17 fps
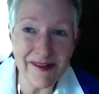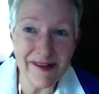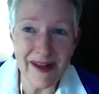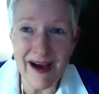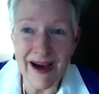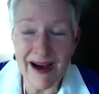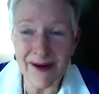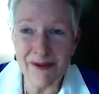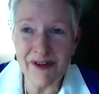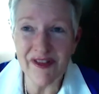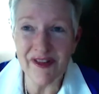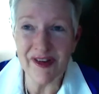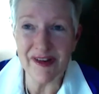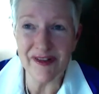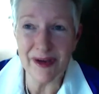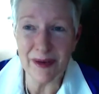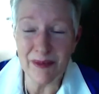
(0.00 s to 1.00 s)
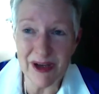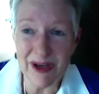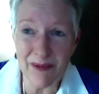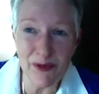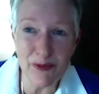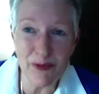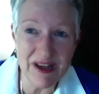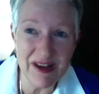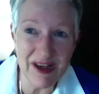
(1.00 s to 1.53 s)
I would say sometimes
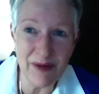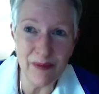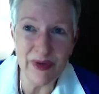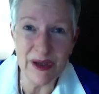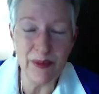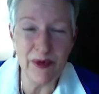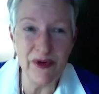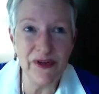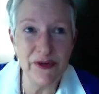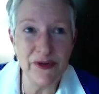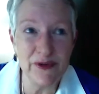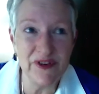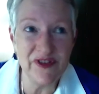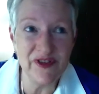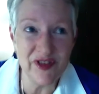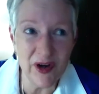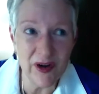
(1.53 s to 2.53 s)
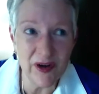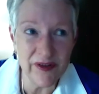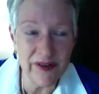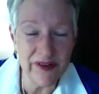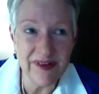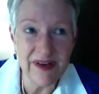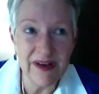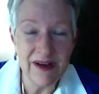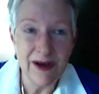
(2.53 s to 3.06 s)
we keep people to a fault,
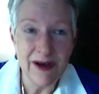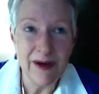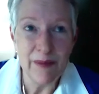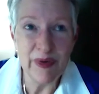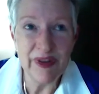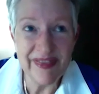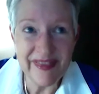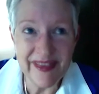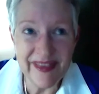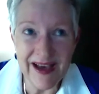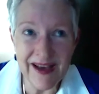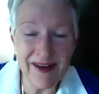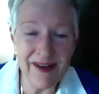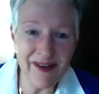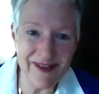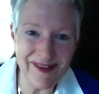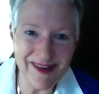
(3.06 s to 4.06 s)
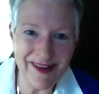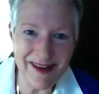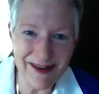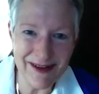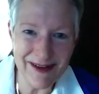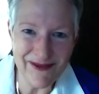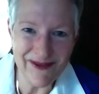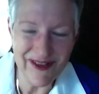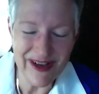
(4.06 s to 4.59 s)
but that is the
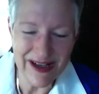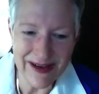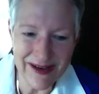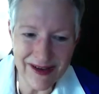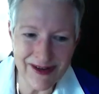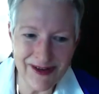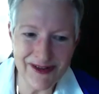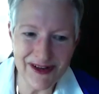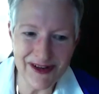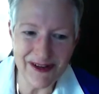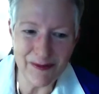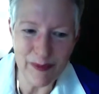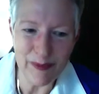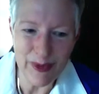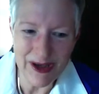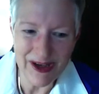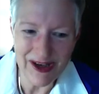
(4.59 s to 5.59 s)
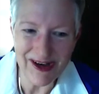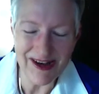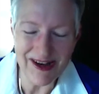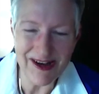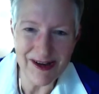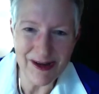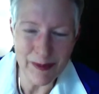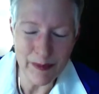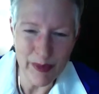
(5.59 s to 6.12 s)
advantage of being
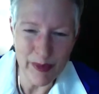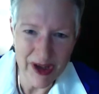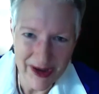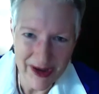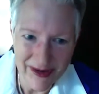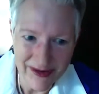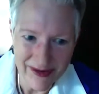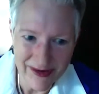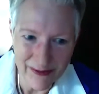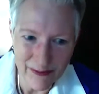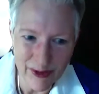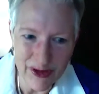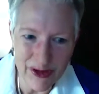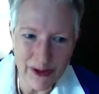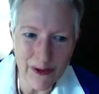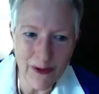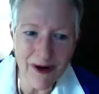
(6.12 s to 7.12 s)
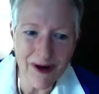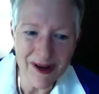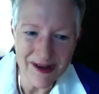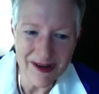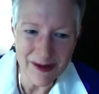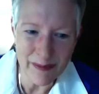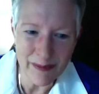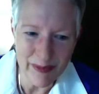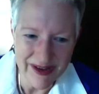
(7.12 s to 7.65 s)
independent. When you are
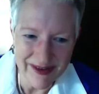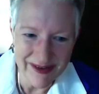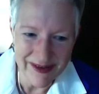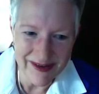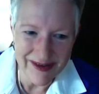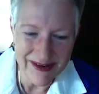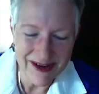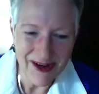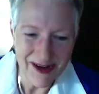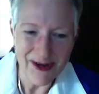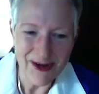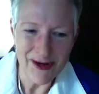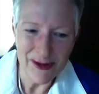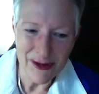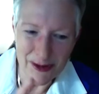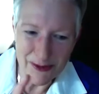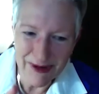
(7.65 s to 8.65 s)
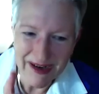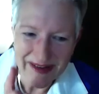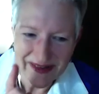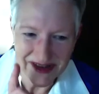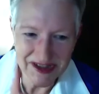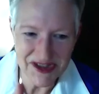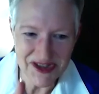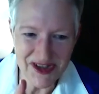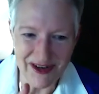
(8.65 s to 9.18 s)
independent, you write the
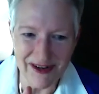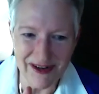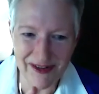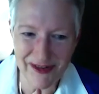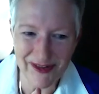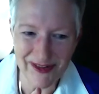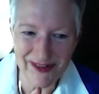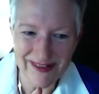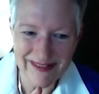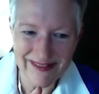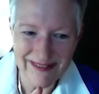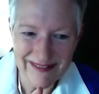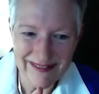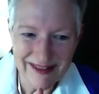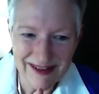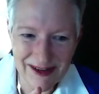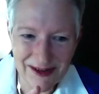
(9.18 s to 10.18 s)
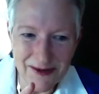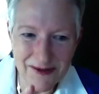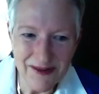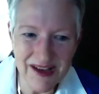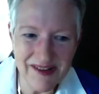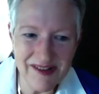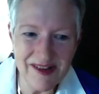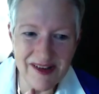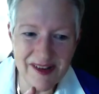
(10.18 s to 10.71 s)
checks and you
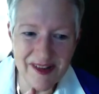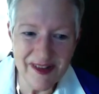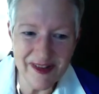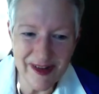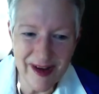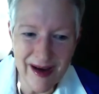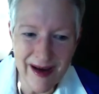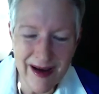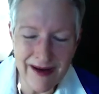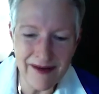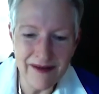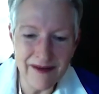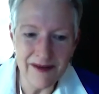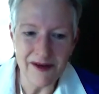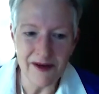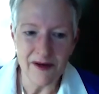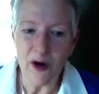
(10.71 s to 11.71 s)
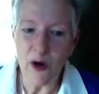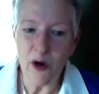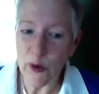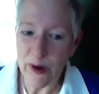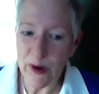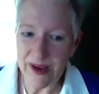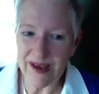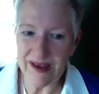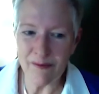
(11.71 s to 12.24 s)
get to decide,
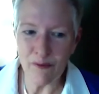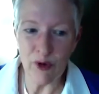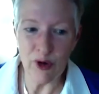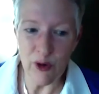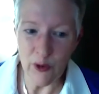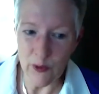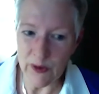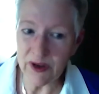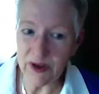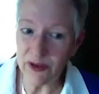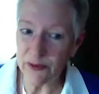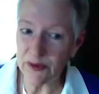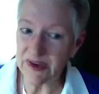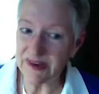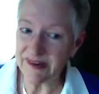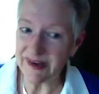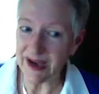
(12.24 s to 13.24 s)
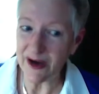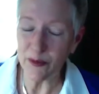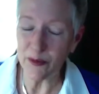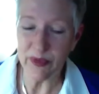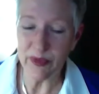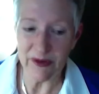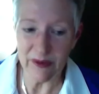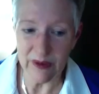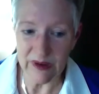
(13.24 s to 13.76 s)
okay, we're going through a down
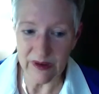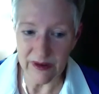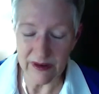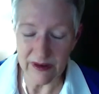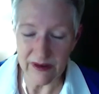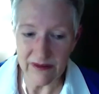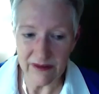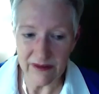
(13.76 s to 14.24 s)
period.